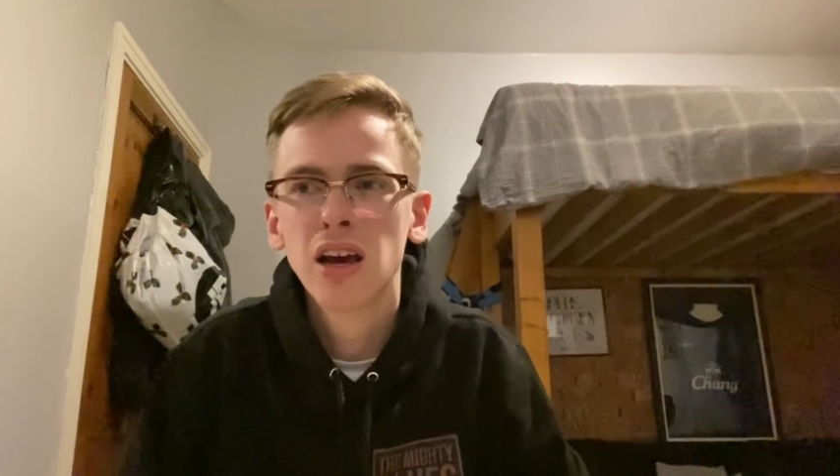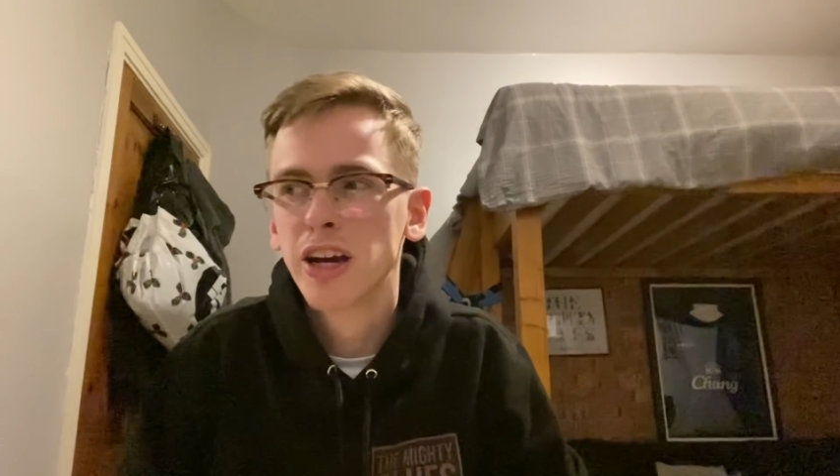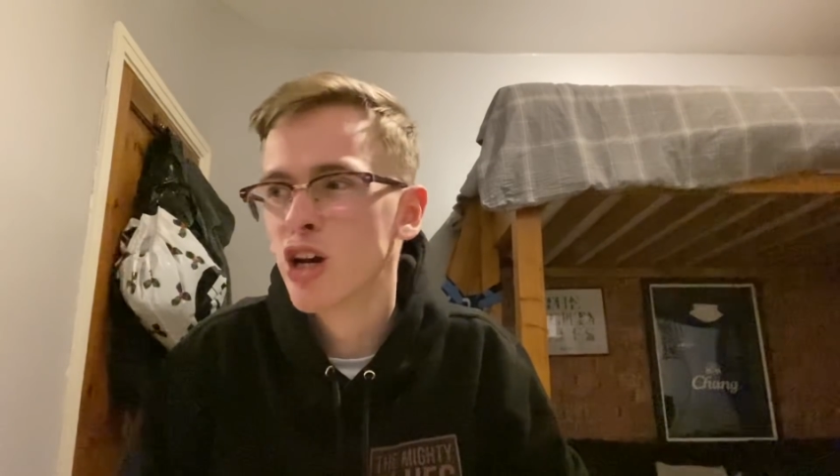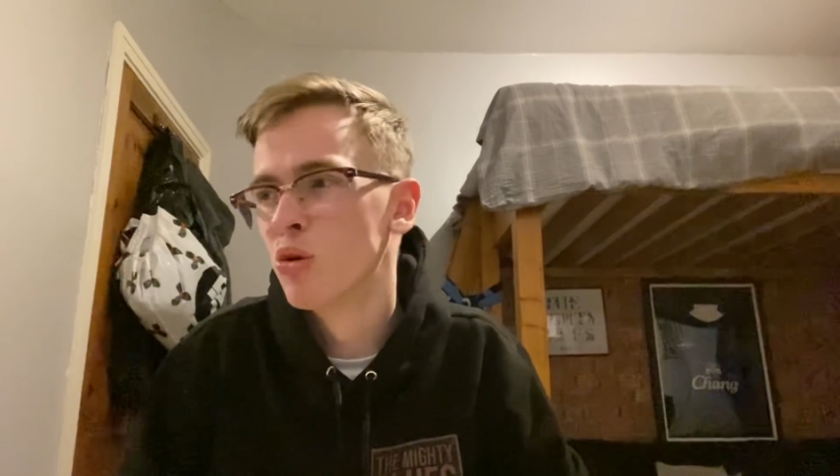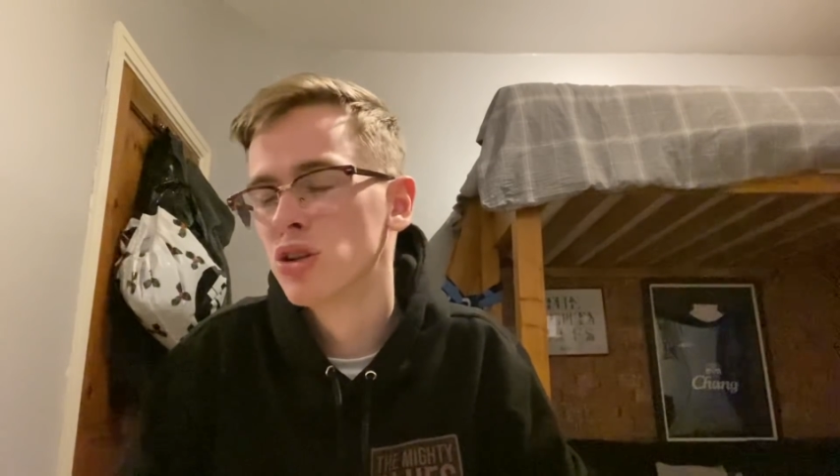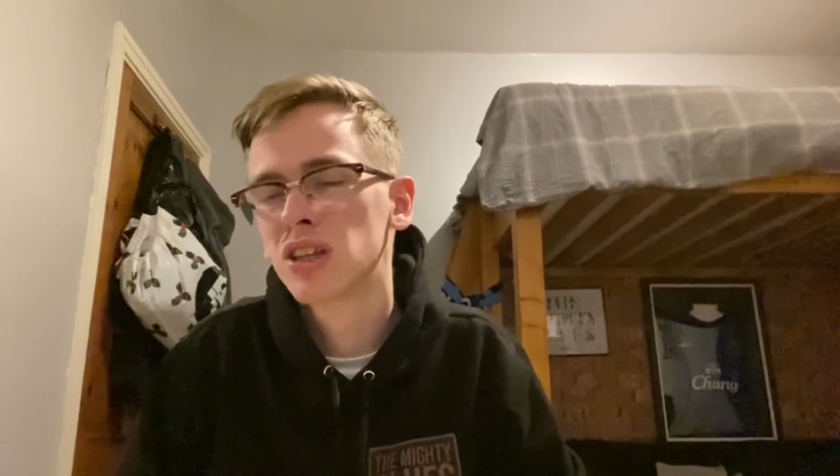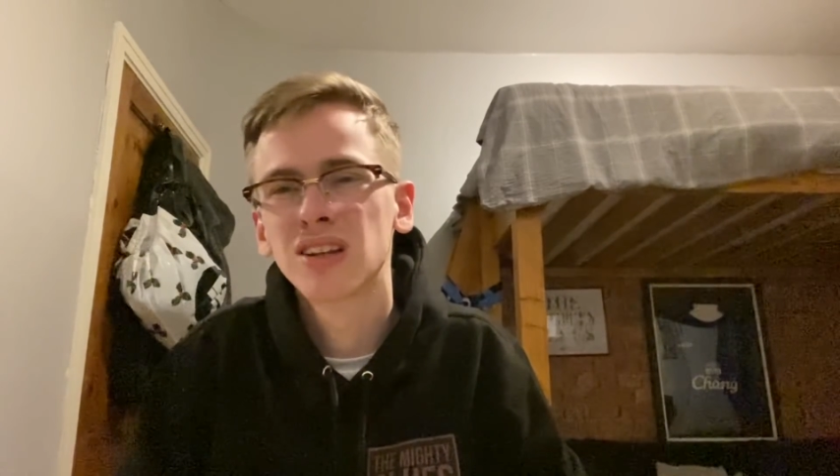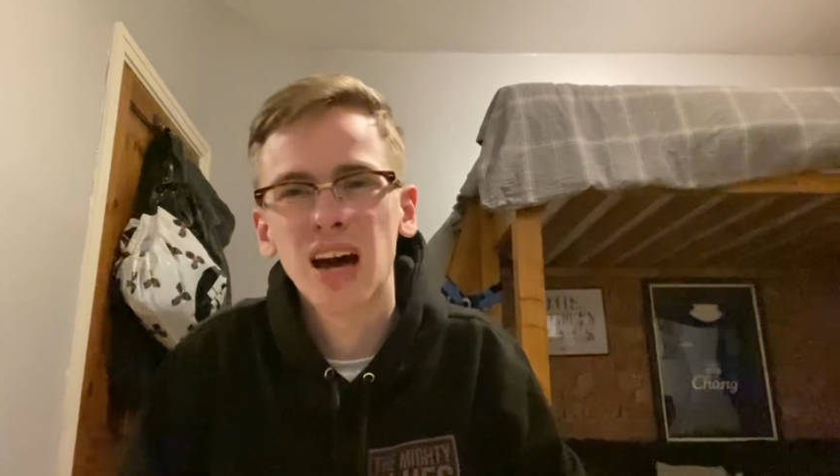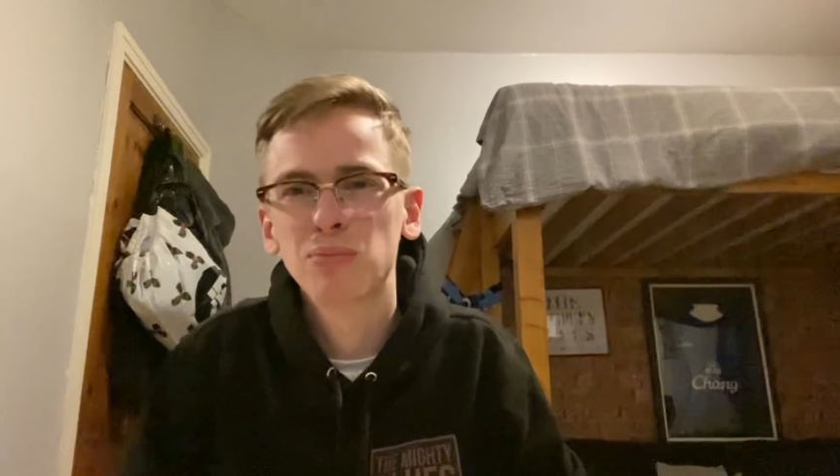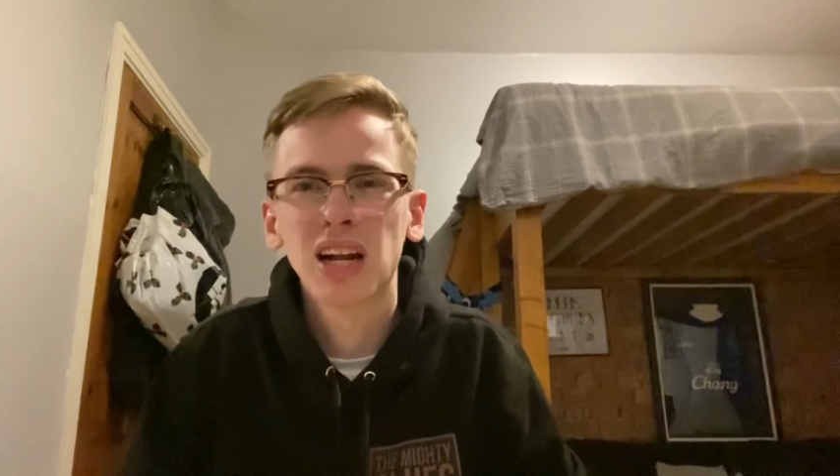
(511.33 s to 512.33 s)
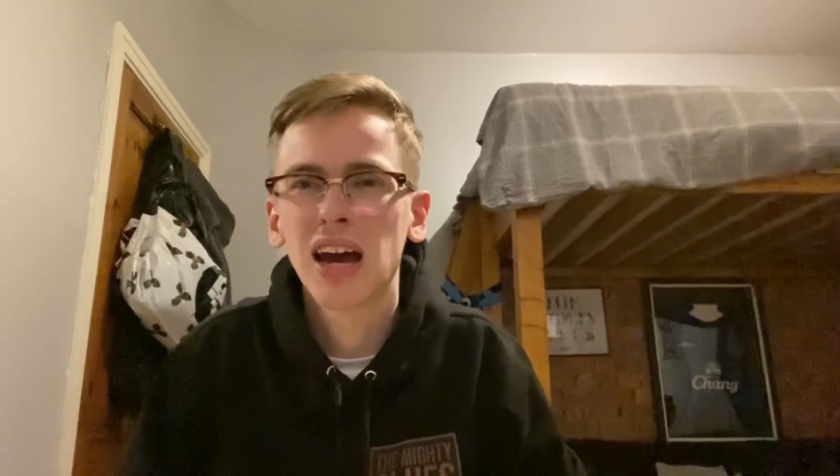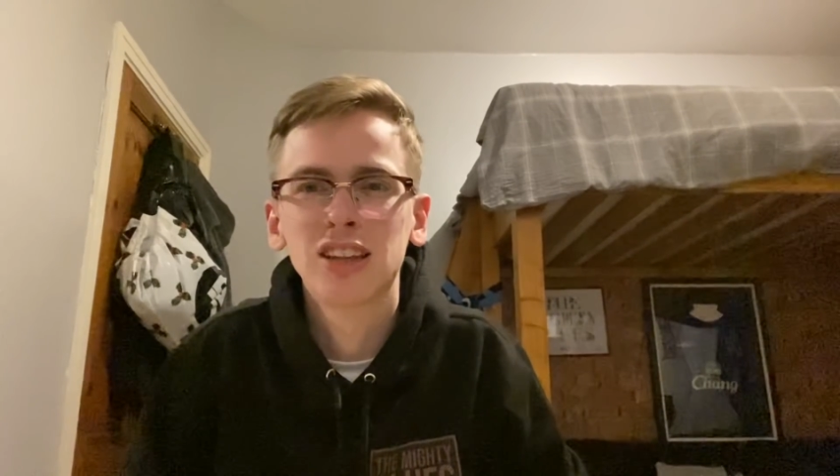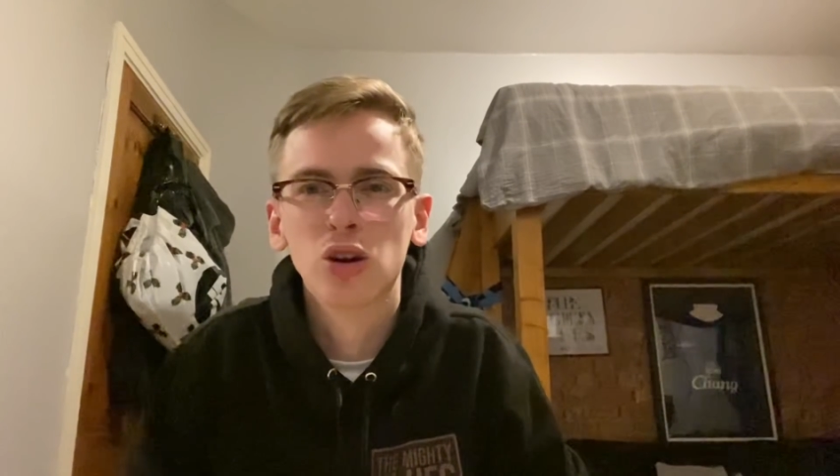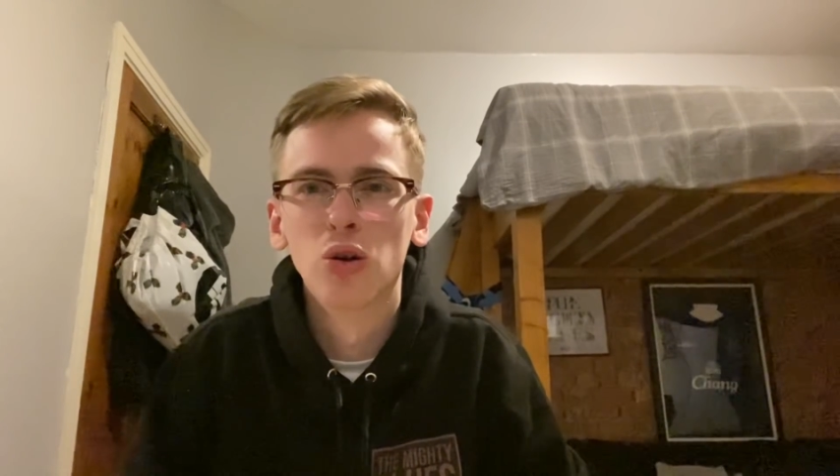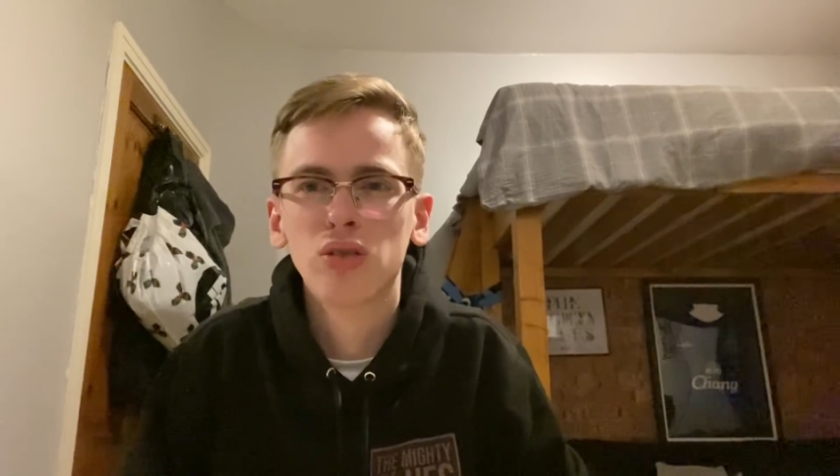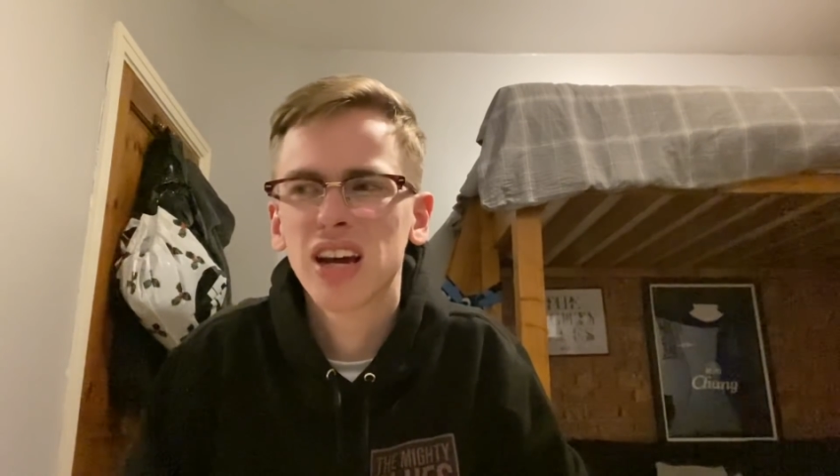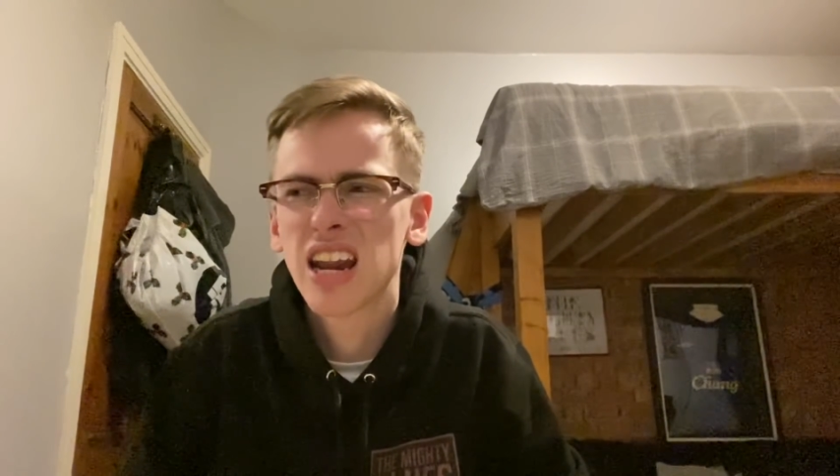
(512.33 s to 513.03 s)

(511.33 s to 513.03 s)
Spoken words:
You know, other than Abdoulaye Doucouré,